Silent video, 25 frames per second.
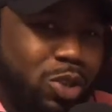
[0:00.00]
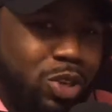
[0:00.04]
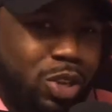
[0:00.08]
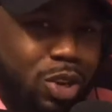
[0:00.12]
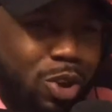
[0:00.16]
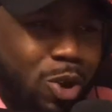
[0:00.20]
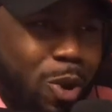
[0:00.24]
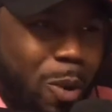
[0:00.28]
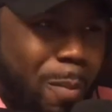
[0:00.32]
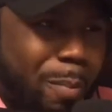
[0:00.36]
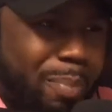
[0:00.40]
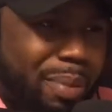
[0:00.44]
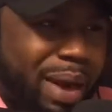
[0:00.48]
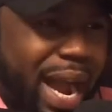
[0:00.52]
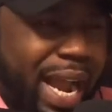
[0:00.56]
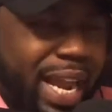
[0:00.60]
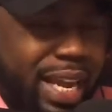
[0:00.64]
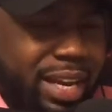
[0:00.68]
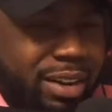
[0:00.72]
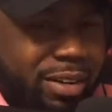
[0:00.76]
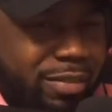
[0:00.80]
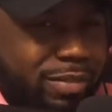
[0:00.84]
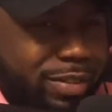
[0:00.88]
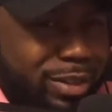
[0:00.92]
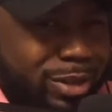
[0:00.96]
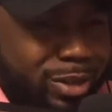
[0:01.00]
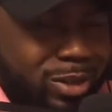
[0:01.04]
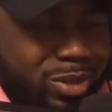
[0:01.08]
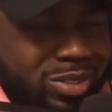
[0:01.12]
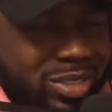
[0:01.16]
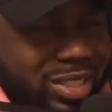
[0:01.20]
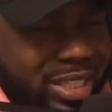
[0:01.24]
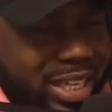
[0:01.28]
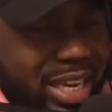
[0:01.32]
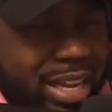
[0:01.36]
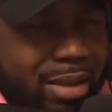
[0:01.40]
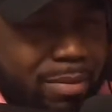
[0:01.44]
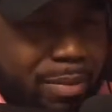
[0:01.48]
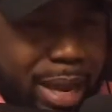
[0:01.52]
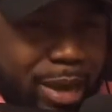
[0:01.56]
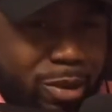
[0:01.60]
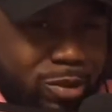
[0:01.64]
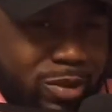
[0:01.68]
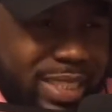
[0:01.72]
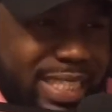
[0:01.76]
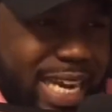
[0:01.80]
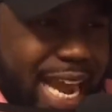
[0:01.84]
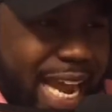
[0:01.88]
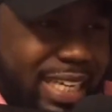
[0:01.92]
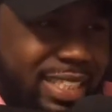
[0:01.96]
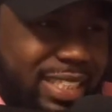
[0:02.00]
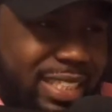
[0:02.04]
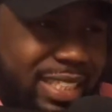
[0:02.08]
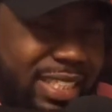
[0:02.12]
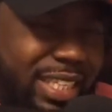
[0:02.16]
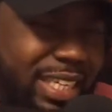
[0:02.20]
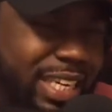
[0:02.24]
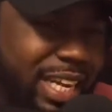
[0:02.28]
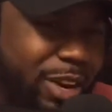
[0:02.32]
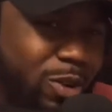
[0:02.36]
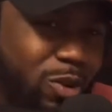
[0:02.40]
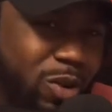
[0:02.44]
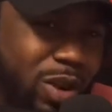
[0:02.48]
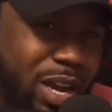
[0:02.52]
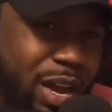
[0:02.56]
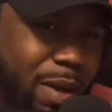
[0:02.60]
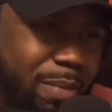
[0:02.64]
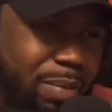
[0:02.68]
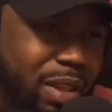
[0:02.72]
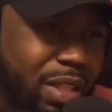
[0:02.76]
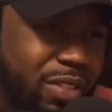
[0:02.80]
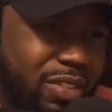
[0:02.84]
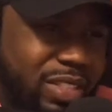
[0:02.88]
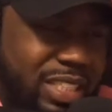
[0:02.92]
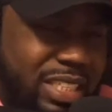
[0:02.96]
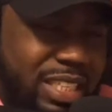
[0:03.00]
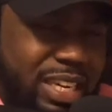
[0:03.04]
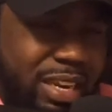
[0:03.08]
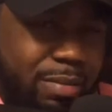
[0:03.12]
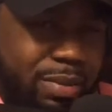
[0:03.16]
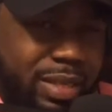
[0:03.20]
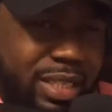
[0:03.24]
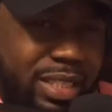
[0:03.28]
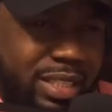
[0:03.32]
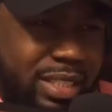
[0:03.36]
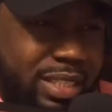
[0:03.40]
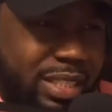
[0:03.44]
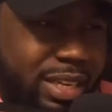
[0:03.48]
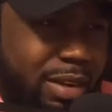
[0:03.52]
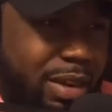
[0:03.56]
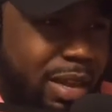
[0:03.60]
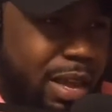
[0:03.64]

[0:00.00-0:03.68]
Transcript: can go buy another nose. Yeah, Michael Jackson did it. I know a couple other celebrities did it.